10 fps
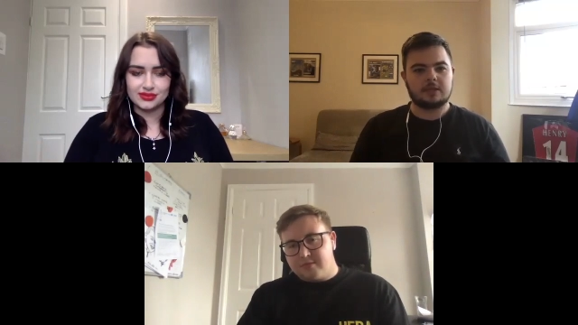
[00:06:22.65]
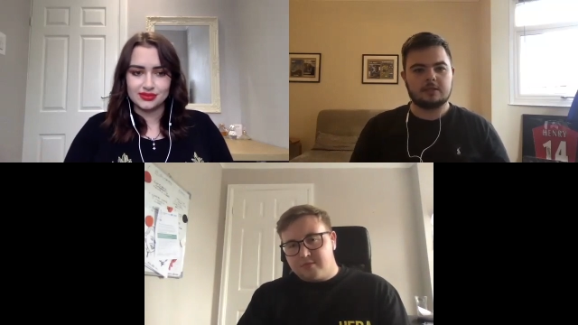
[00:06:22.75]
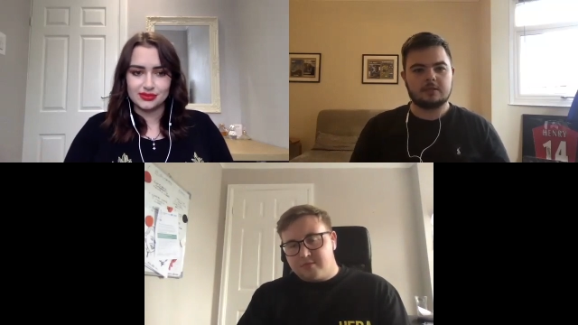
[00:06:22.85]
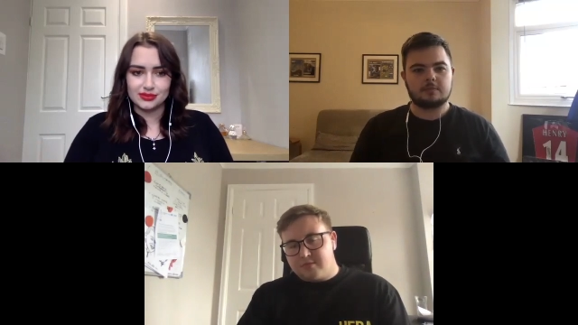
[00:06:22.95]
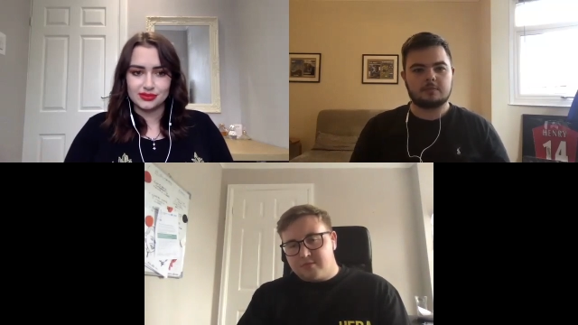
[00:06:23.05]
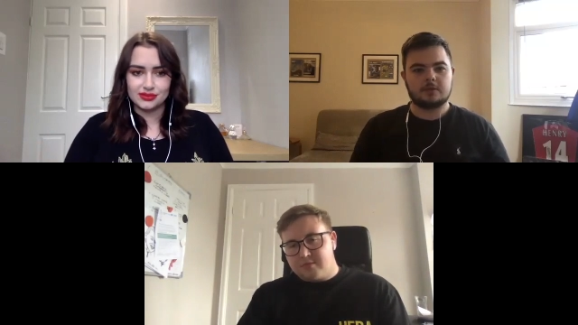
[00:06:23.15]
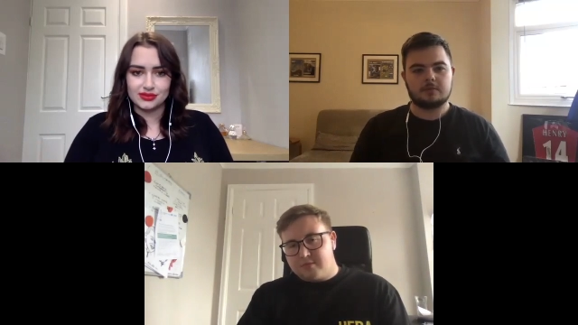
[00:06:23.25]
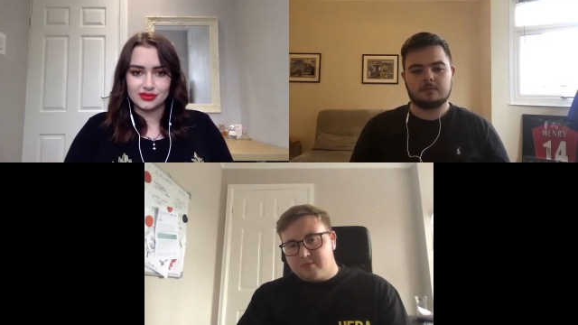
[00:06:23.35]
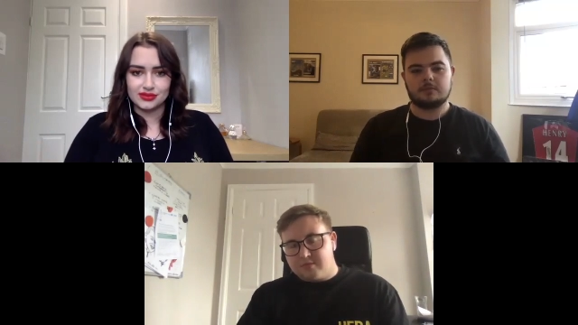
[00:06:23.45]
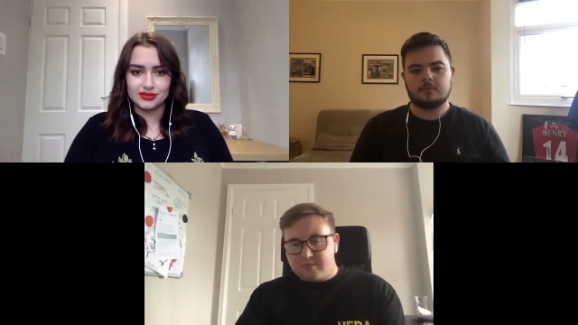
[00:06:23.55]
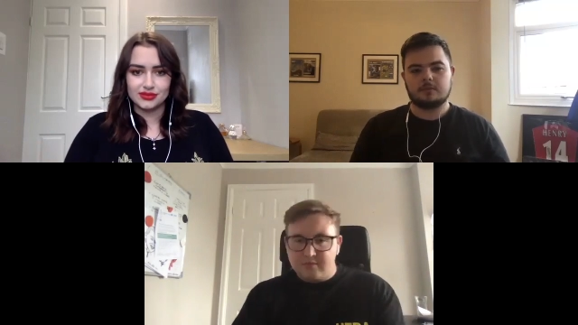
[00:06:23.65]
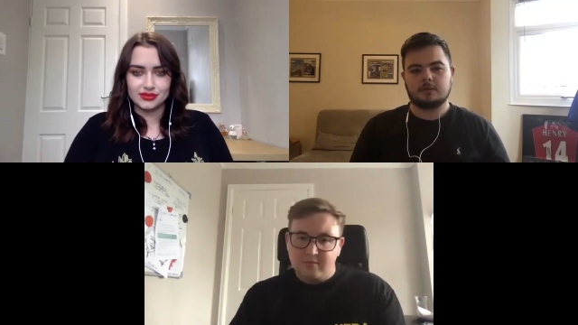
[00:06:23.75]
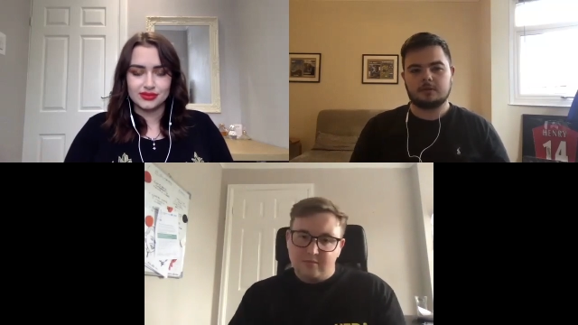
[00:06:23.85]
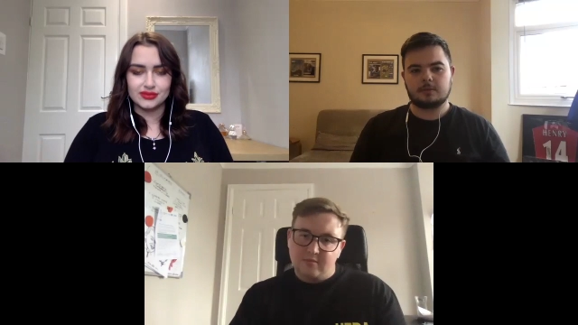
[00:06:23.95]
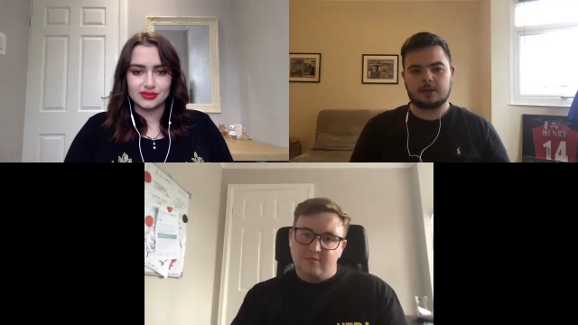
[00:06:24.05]
Speaker 1: It, it,
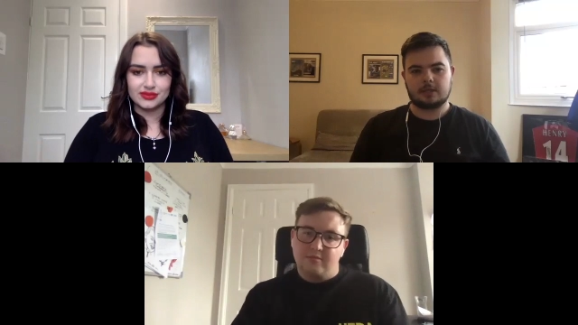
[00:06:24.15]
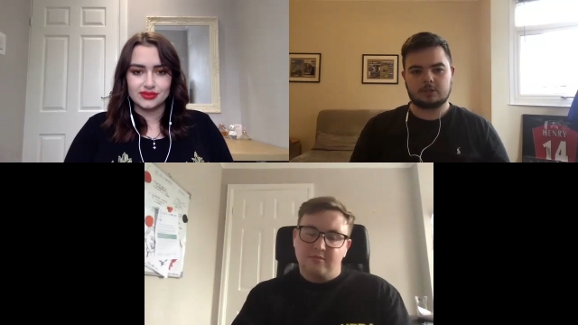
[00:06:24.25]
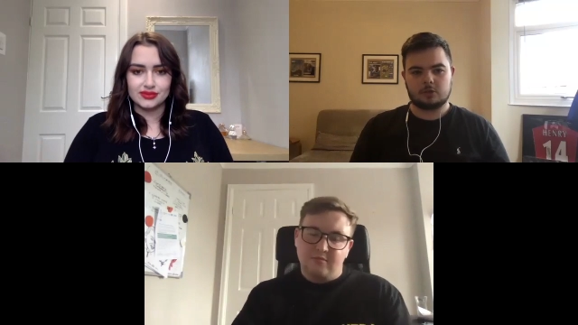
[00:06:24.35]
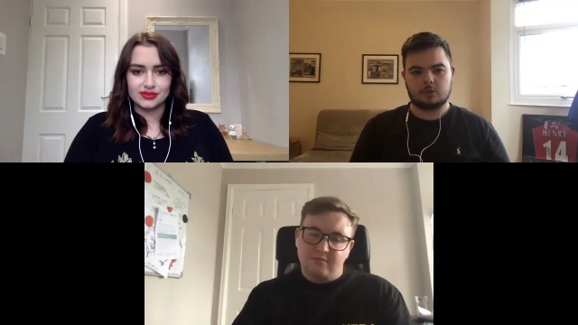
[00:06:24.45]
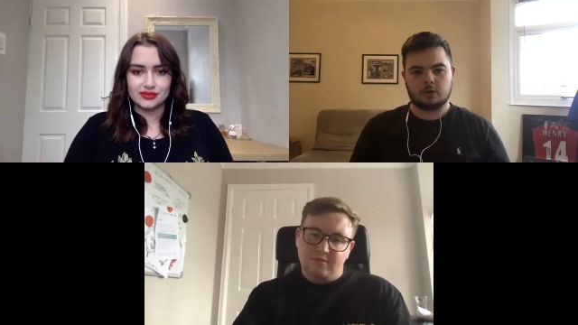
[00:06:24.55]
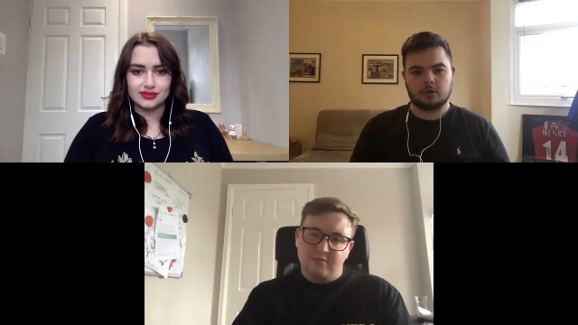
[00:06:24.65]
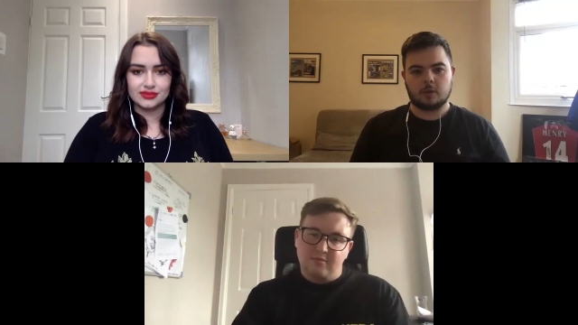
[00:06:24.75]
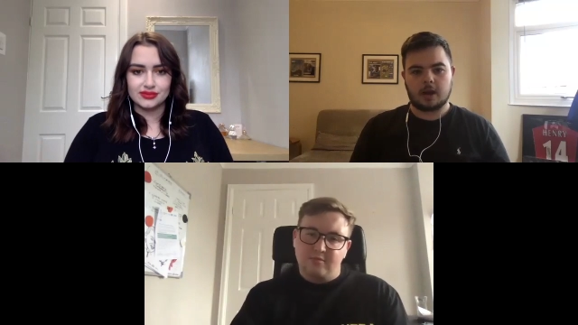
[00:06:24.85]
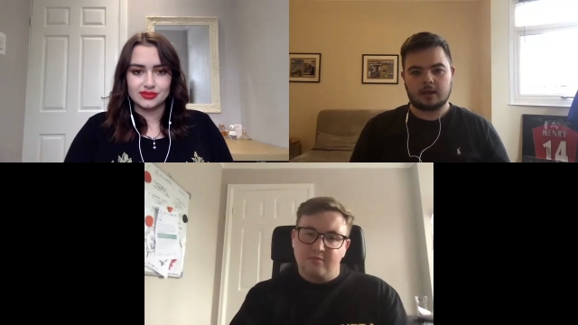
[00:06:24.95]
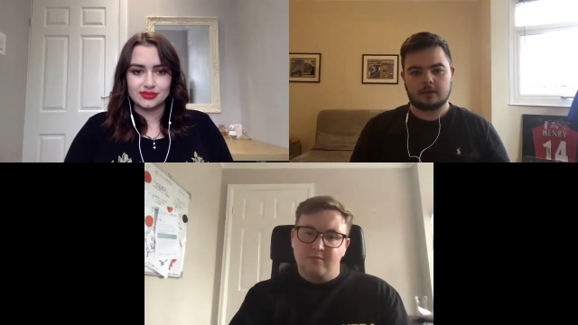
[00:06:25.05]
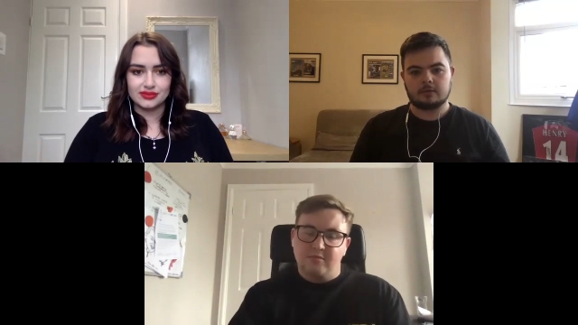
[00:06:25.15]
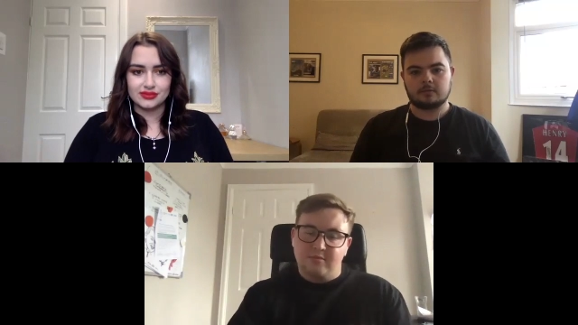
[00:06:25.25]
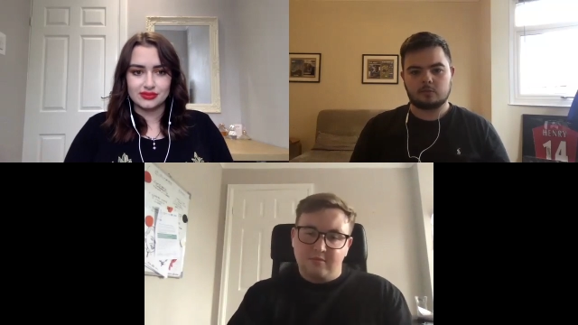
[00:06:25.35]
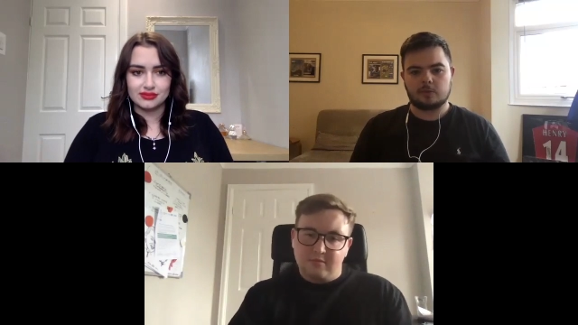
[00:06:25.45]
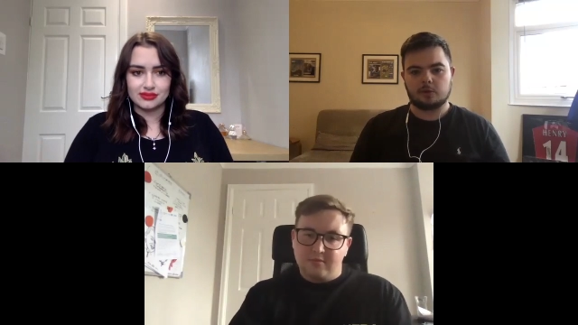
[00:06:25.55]
I think made it two one away, and
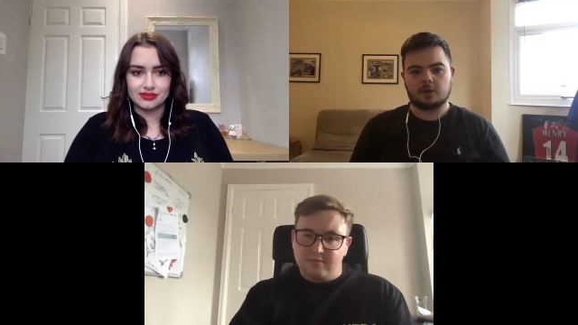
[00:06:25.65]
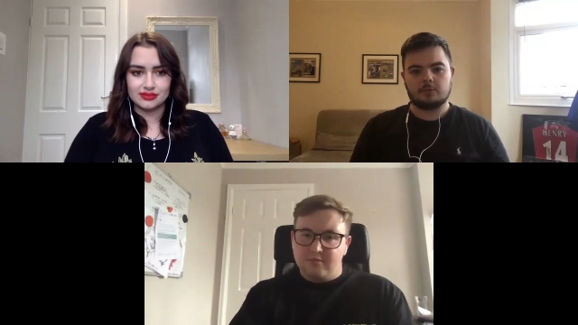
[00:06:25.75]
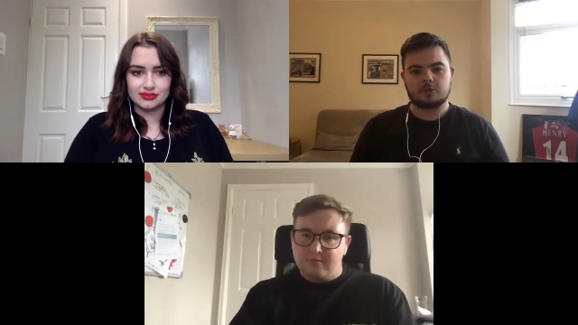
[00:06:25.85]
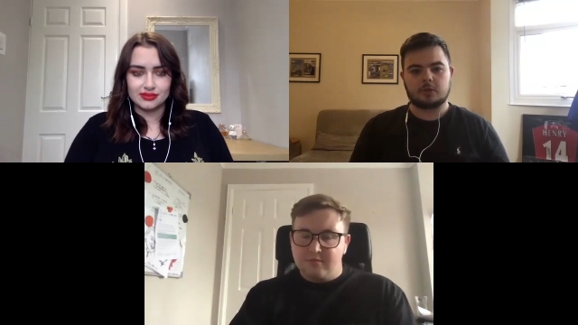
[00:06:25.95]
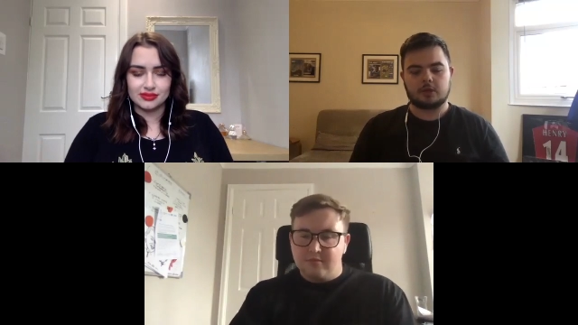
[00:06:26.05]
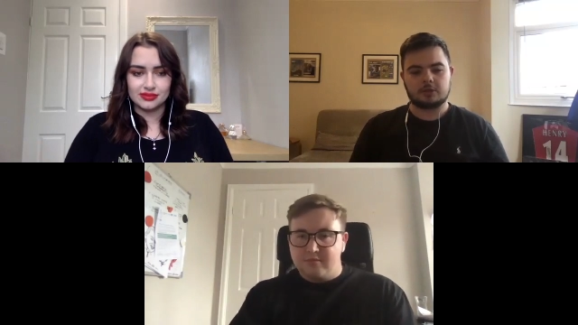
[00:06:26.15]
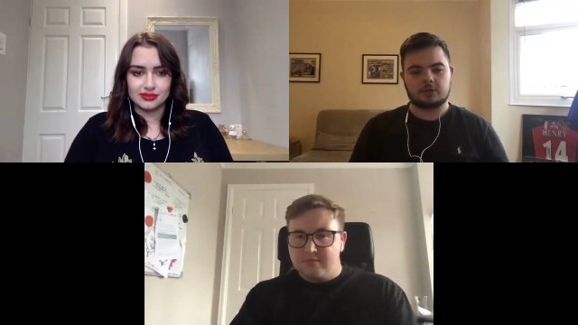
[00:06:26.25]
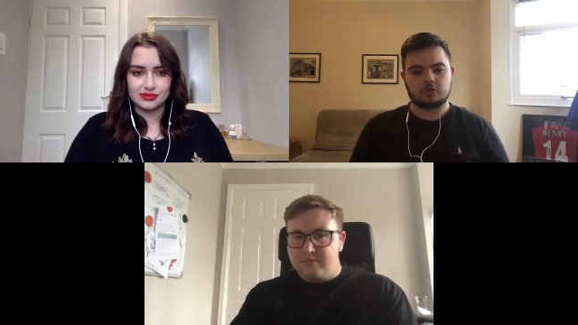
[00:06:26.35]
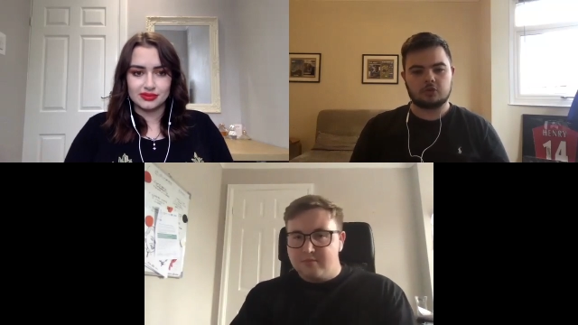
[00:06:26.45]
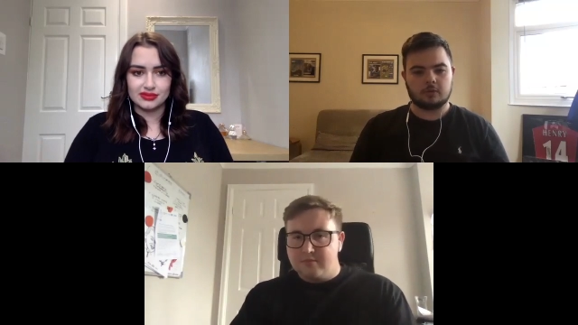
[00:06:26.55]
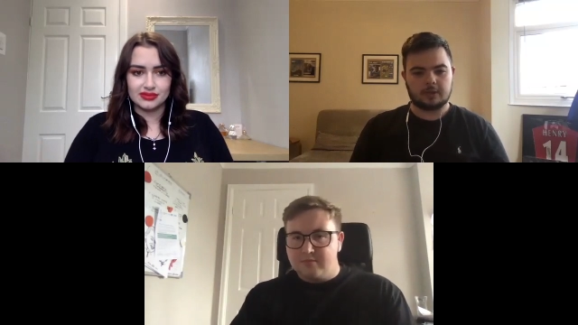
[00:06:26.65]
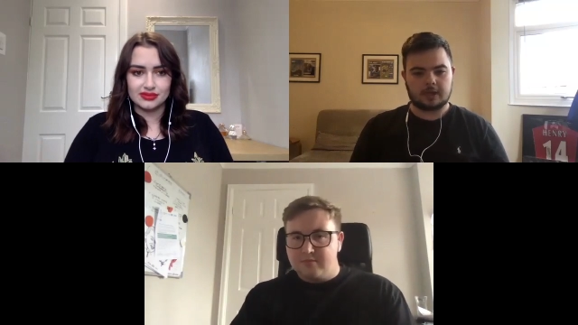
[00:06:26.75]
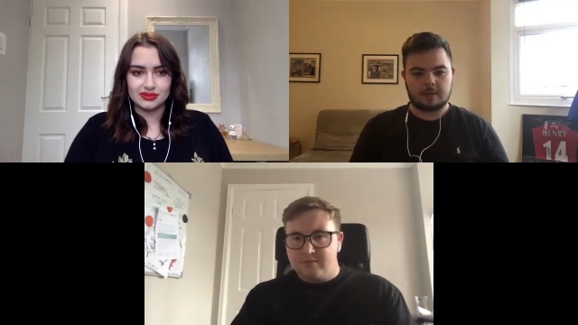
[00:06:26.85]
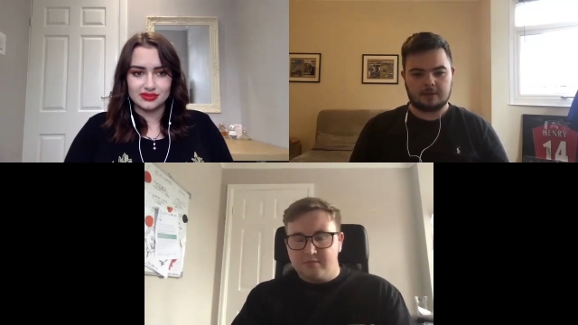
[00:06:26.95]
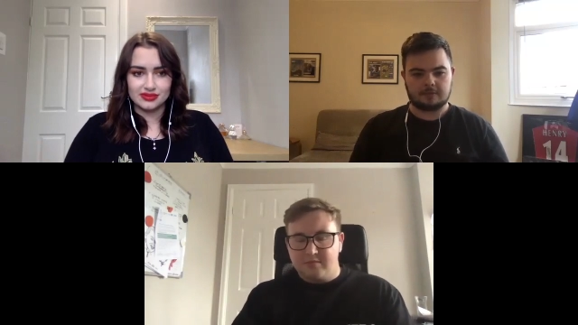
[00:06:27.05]
we pretty much went on to control the
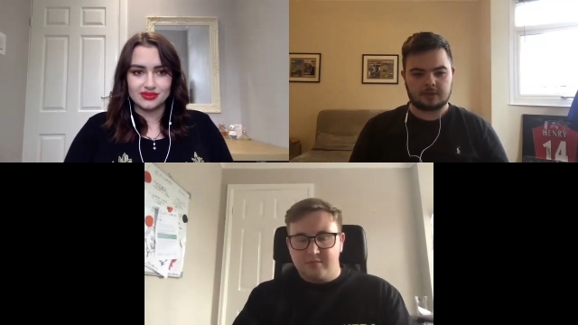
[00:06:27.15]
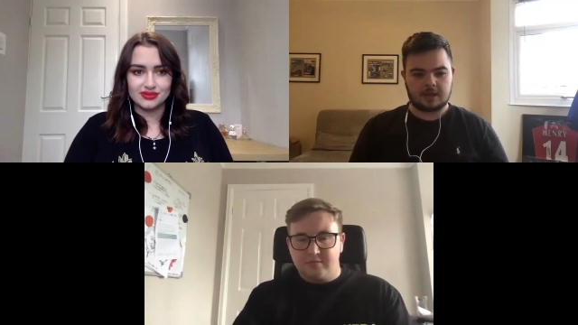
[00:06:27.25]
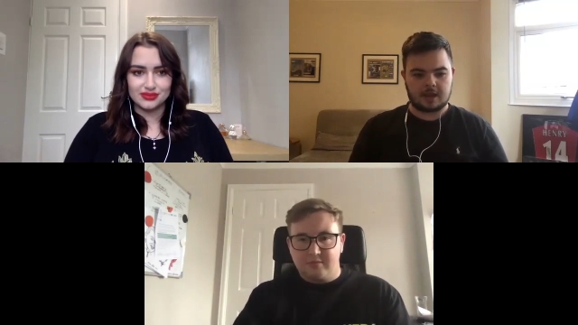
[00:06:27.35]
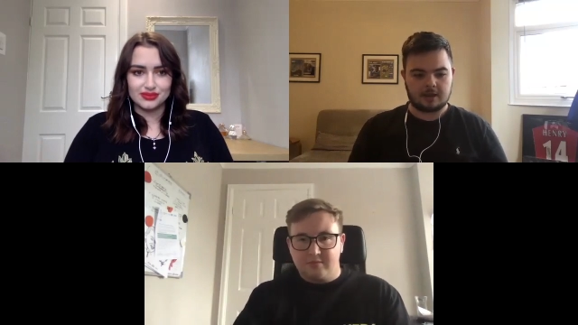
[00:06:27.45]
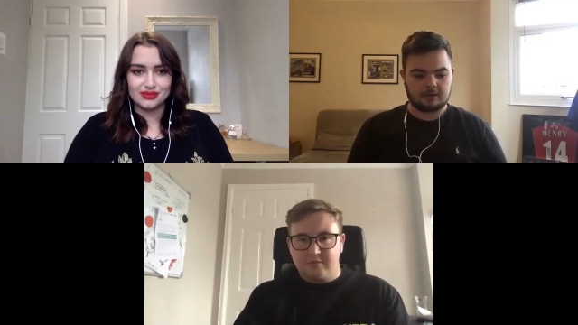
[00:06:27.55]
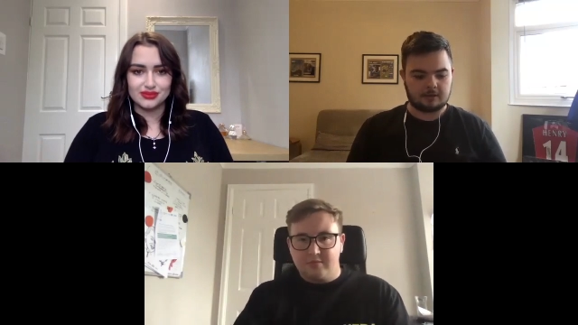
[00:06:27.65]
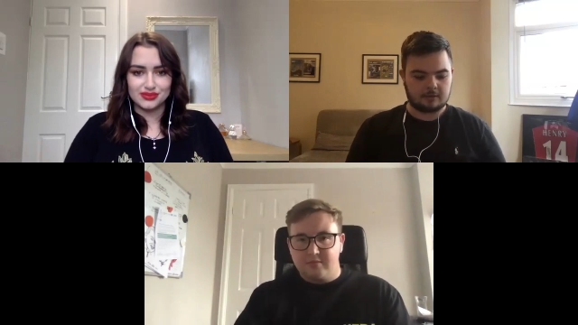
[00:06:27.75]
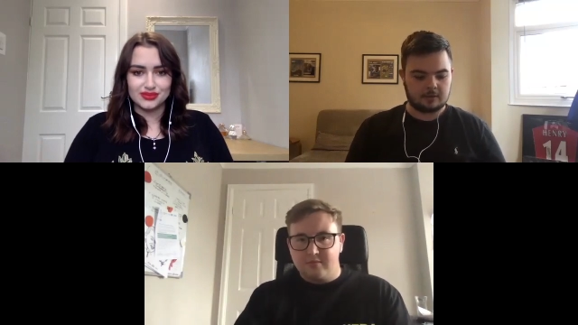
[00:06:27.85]
game after that. And